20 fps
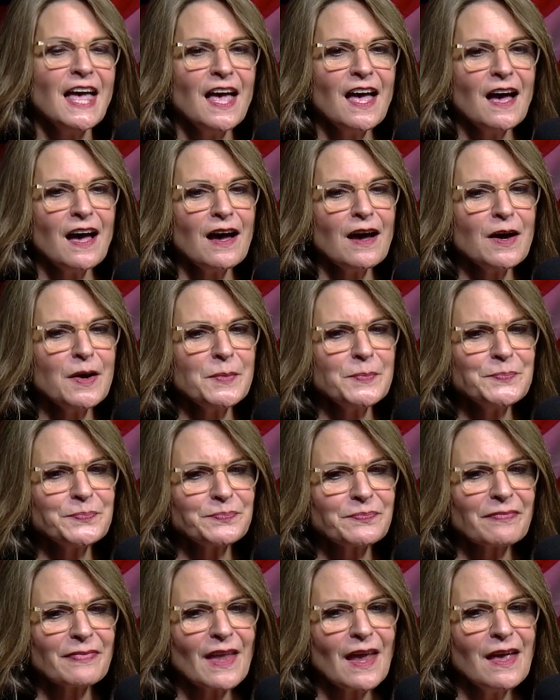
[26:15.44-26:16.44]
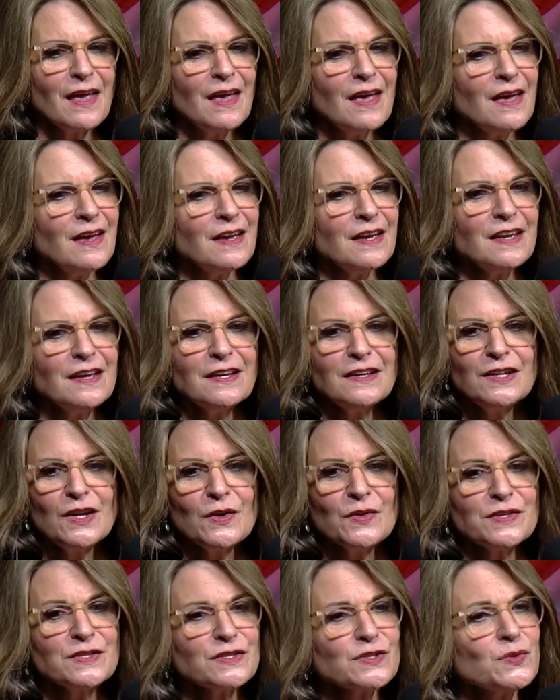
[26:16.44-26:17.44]

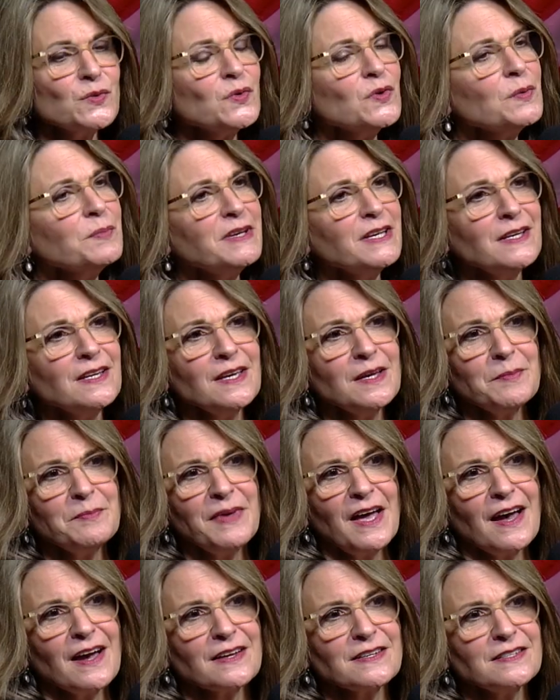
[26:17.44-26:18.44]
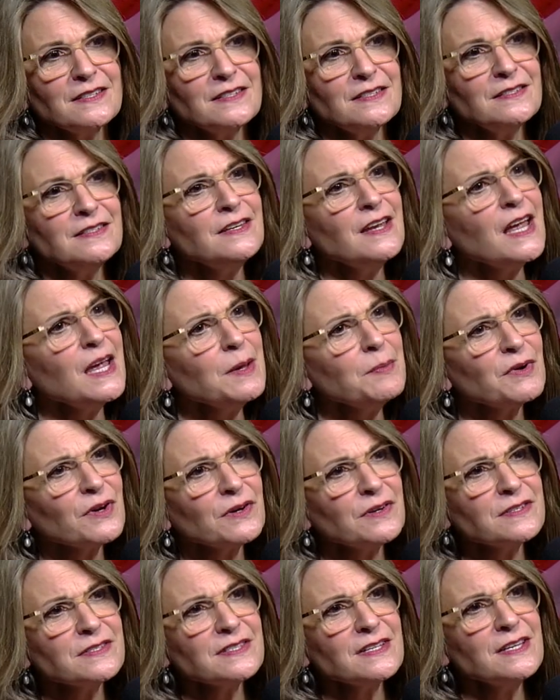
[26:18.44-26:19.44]
The school being impacted,
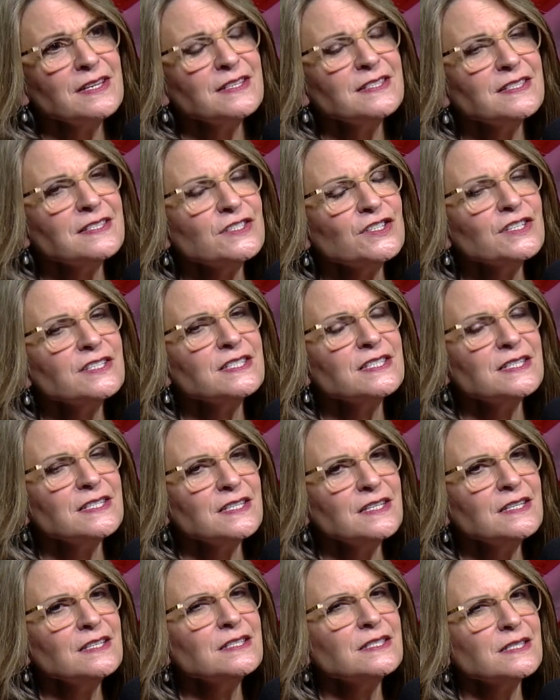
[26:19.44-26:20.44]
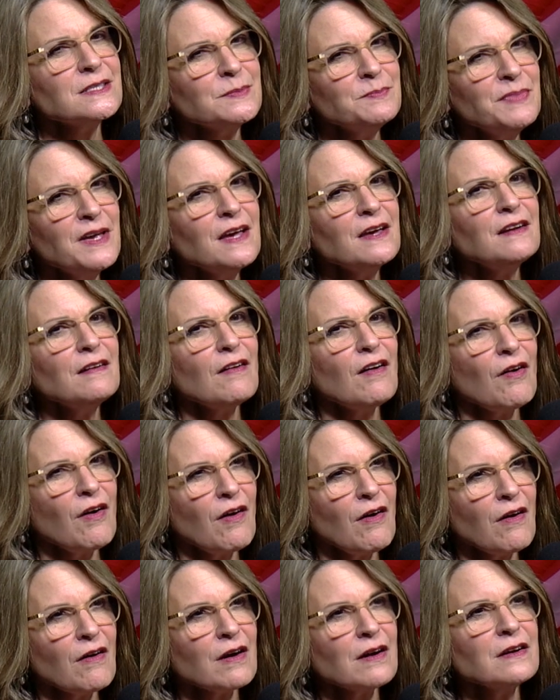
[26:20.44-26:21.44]
neighbors. It's been a
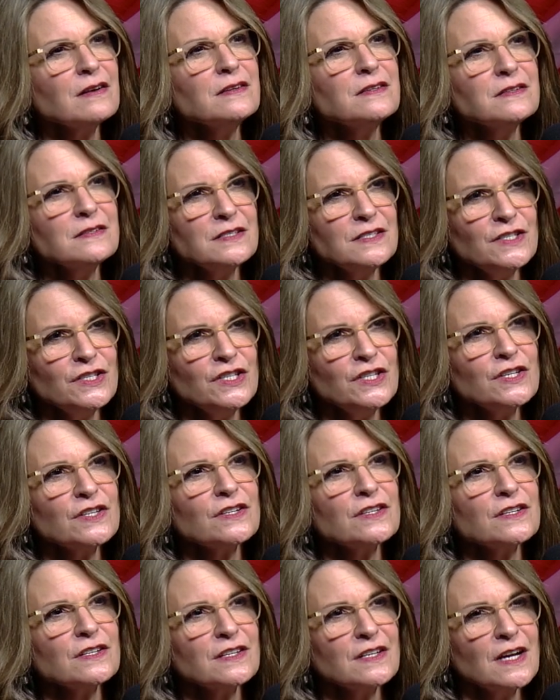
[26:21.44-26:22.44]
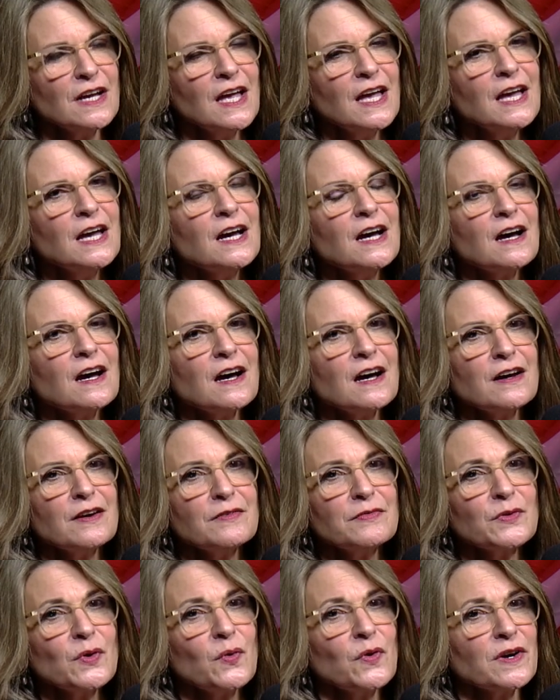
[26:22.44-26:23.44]
hard year.
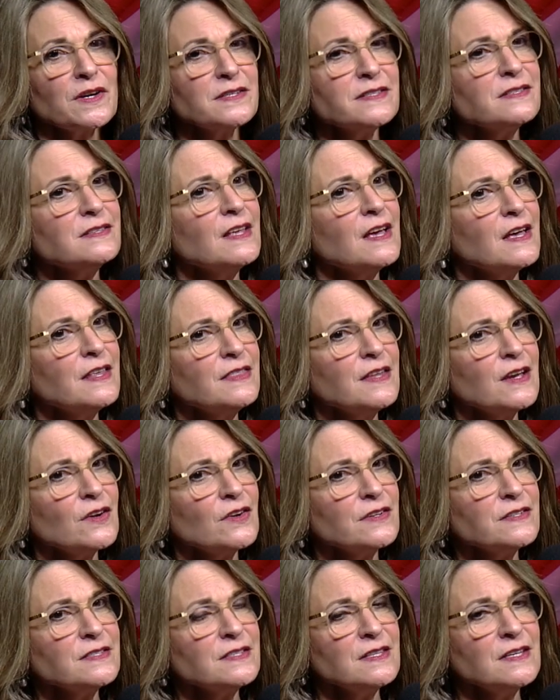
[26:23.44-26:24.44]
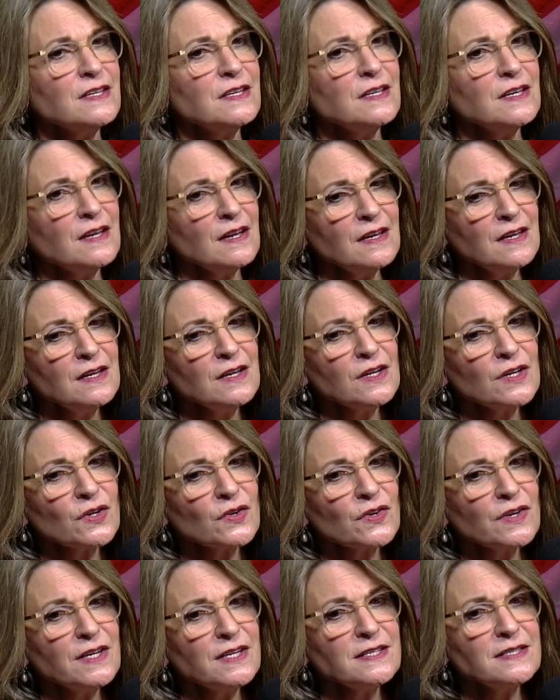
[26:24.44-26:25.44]
Of course, then there's the
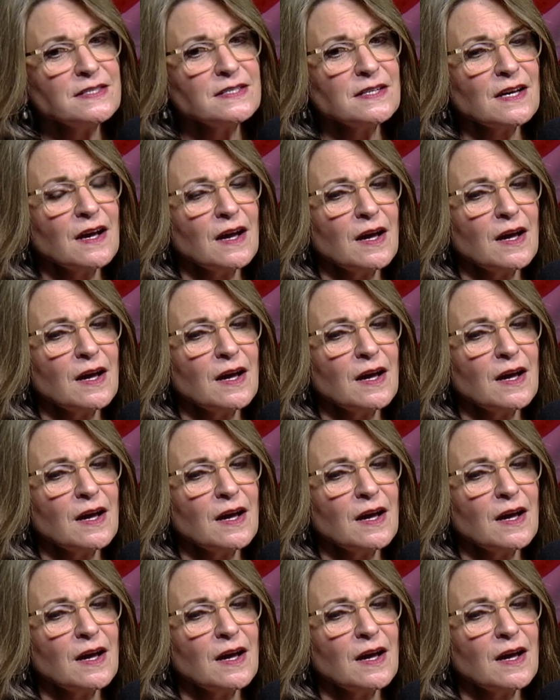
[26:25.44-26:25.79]
increased